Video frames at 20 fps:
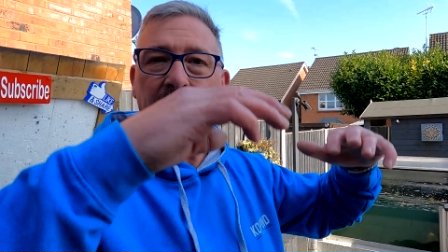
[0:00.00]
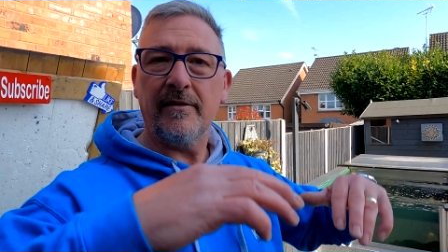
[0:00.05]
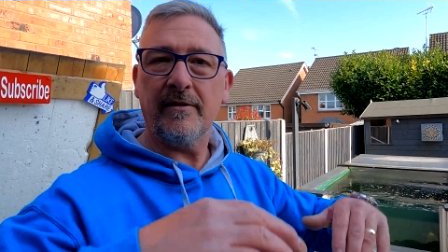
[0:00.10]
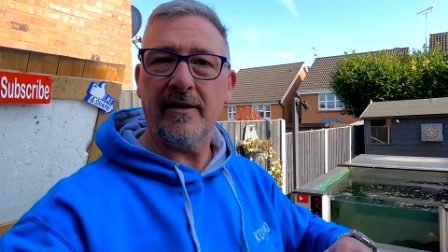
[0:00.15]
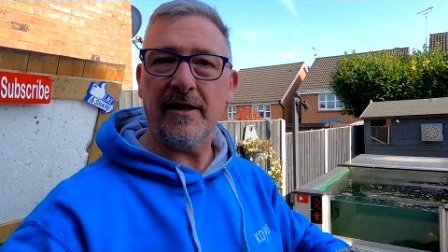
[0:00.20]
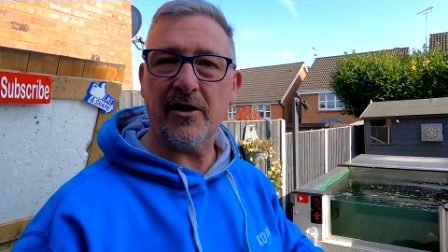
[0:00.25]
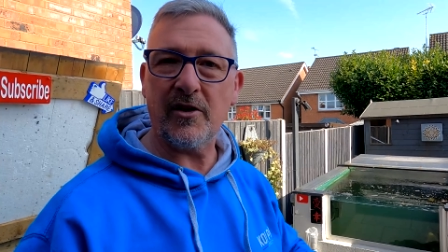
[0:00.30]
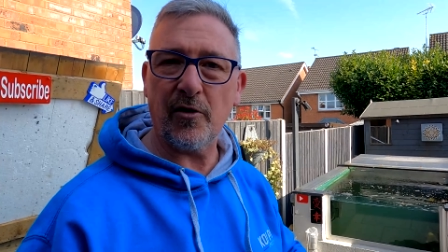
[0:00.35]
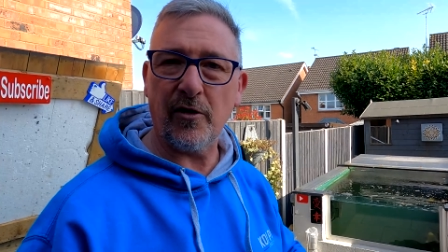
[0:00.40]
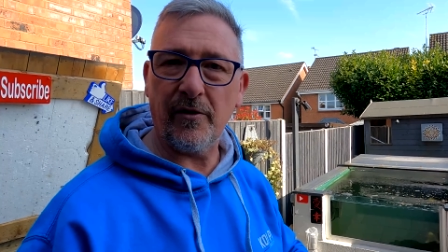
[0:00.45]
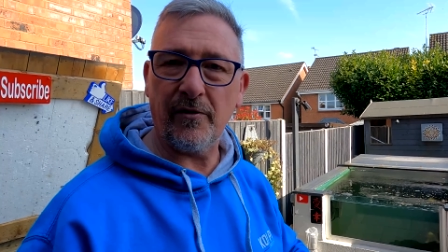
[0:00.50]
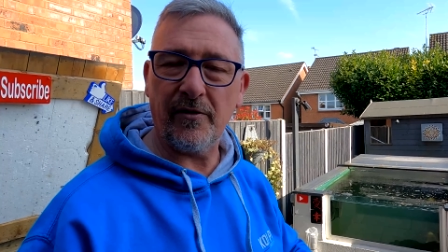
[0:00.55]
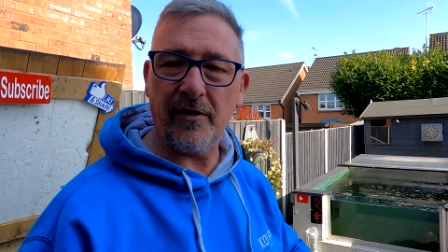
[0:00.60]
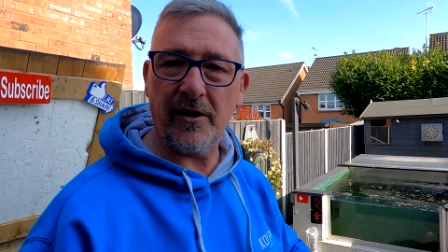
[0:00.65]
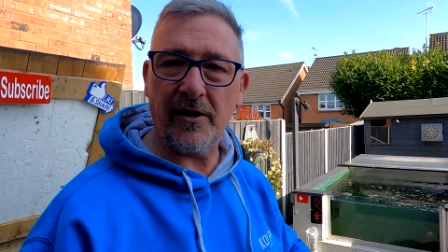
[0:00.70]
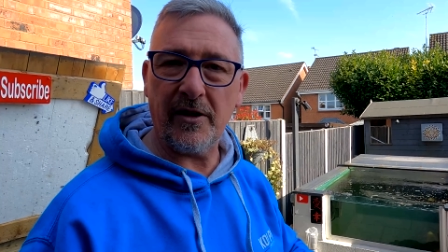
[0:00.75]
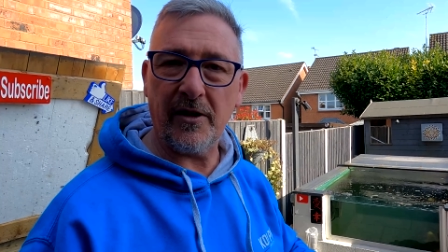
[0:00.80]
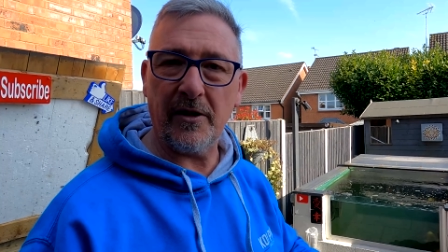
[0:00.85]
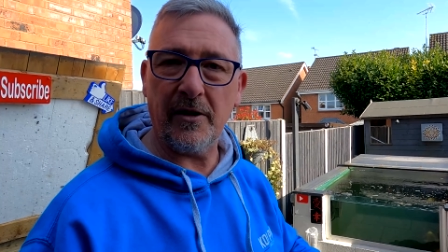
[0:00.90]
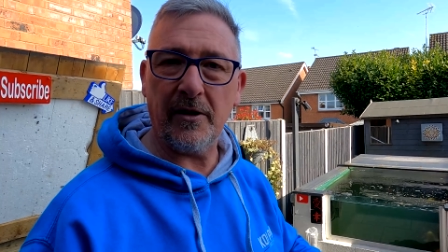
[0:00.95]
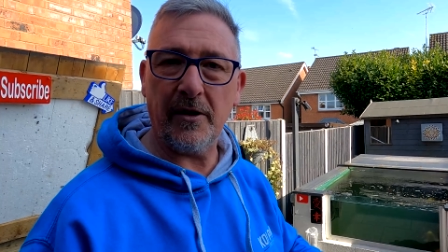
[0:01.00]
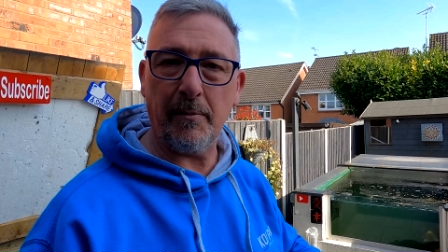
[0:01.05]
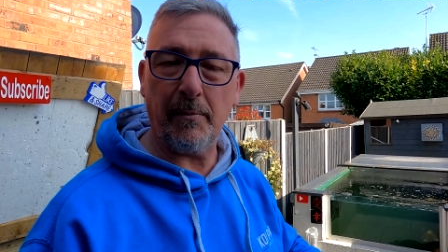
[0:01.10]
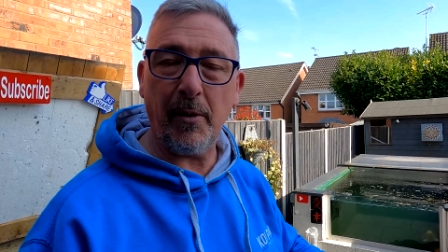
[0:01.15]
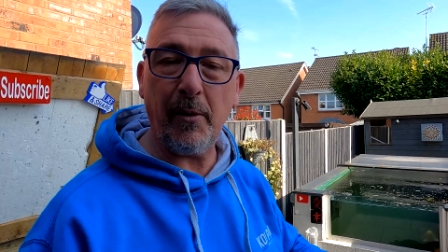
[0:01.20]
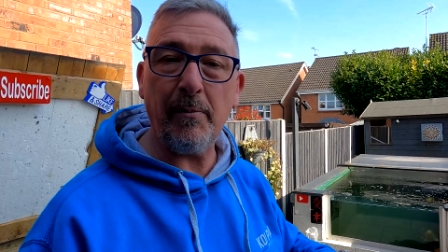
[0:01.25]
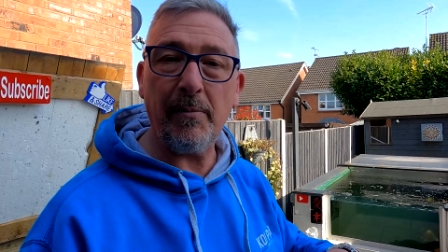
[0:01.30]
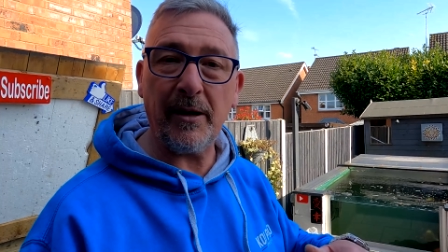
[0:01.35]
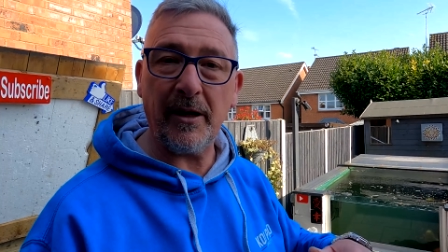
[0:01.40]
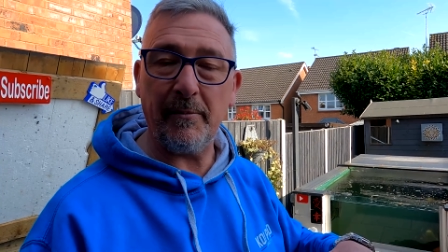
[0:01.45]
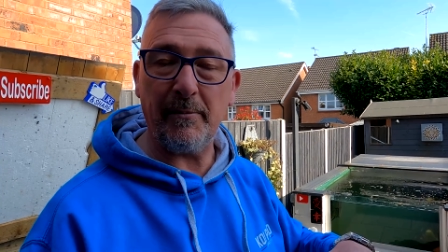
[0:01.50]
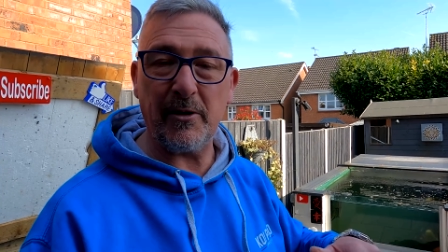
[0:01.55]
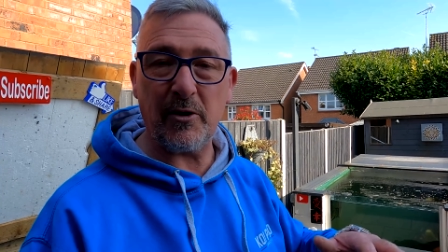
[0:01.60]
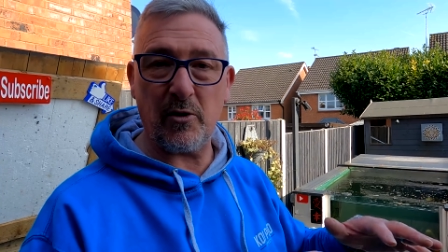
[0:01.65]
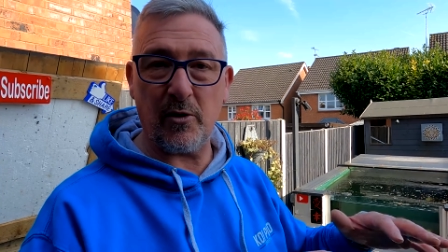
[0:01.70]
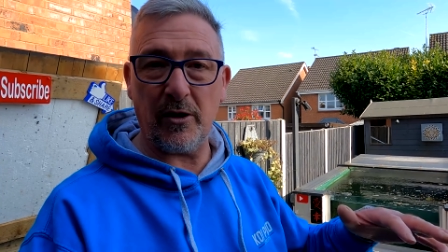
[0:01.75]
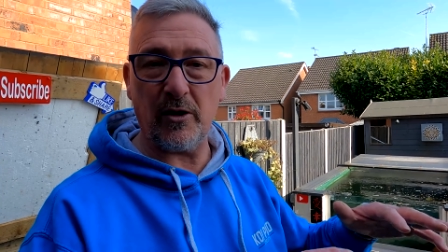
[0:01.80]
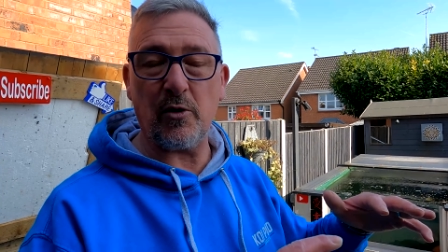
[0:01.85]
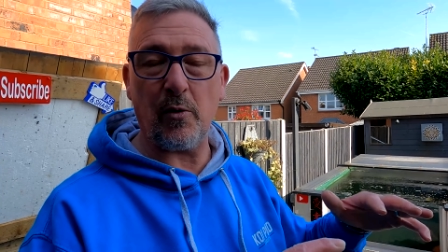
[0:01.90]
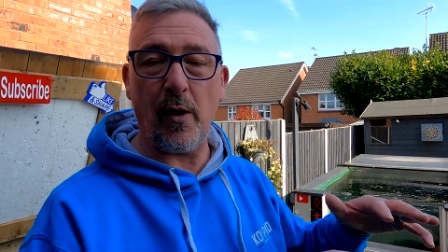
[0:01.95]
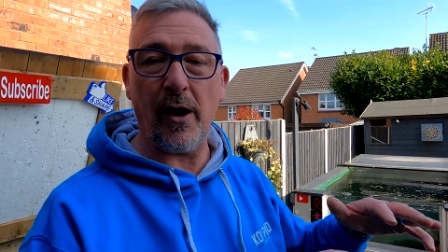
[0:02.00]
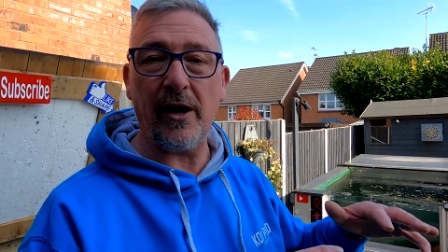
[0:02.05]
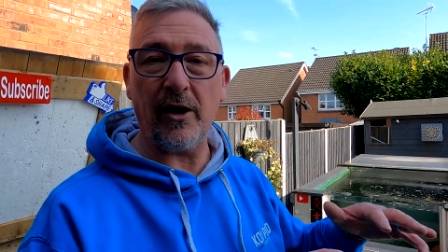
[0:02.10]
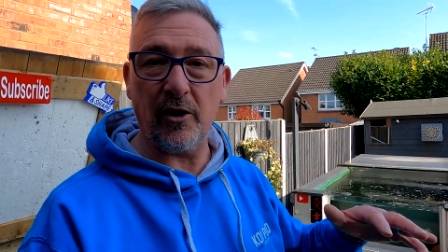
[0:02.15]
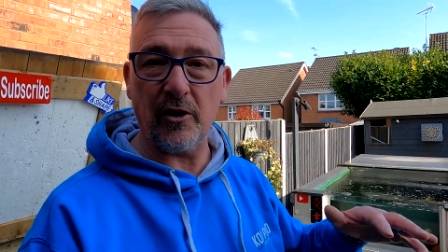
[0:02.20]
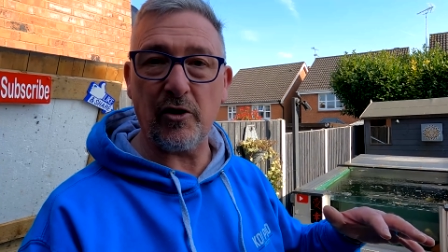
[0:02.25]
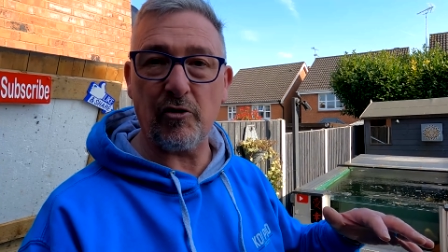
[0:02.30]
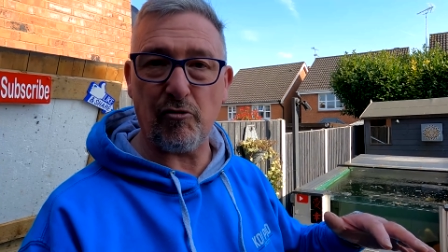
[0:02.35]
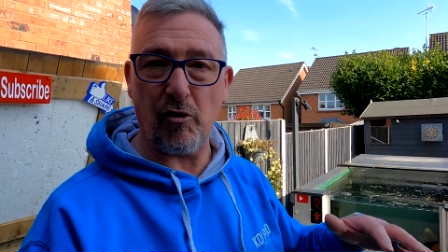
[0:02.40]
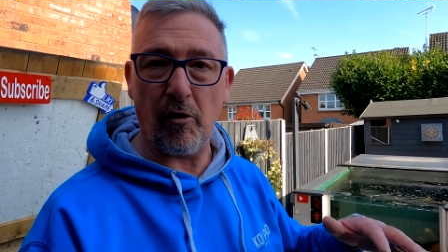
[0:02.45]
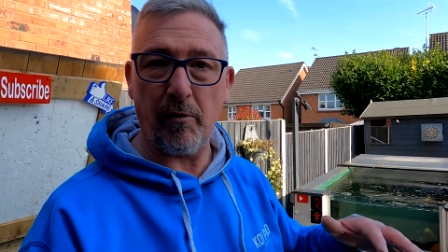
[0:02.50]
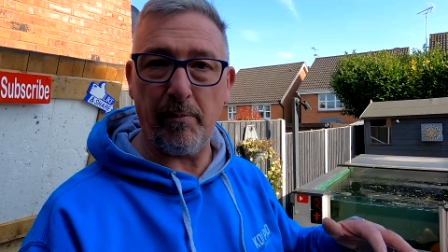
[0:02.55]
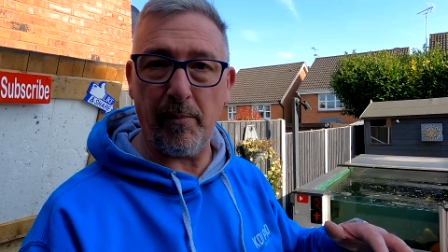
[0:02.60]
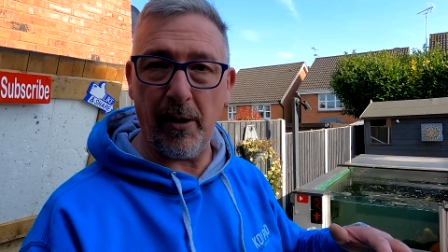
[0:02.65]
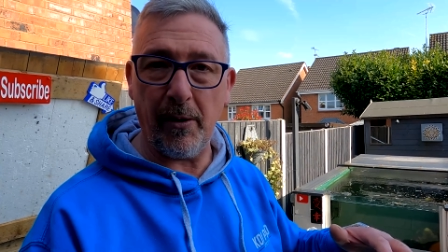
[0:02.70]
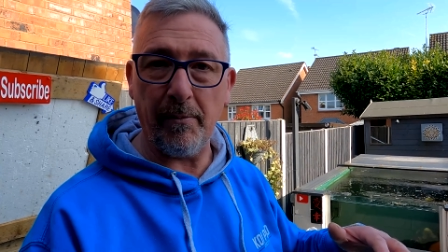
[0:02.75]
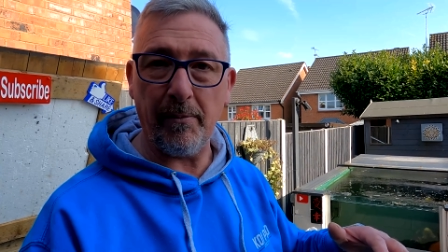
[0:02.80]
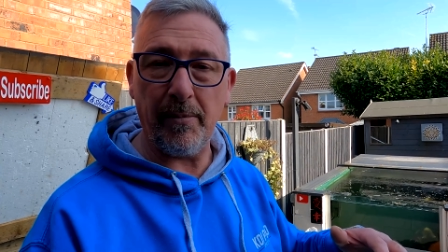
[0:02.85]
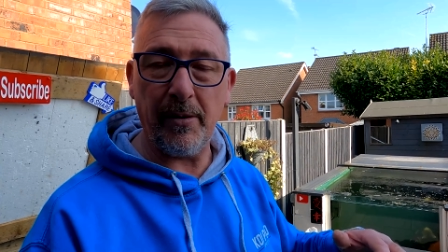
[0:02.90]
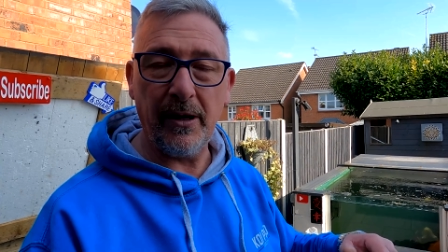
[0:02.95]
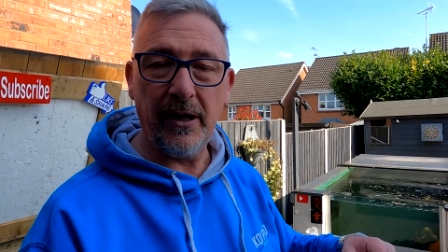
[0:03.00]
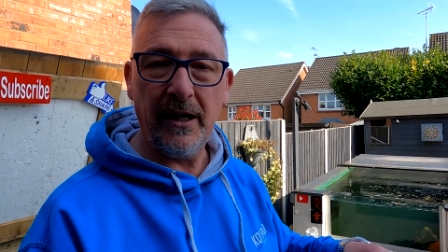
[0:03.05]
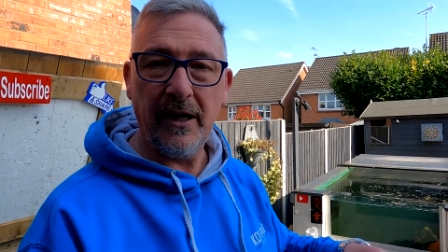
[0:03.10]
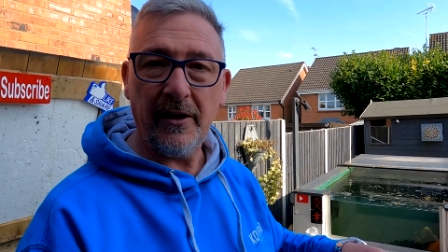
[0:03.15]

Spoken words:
They sort of the pump in them is quite a good strong pump.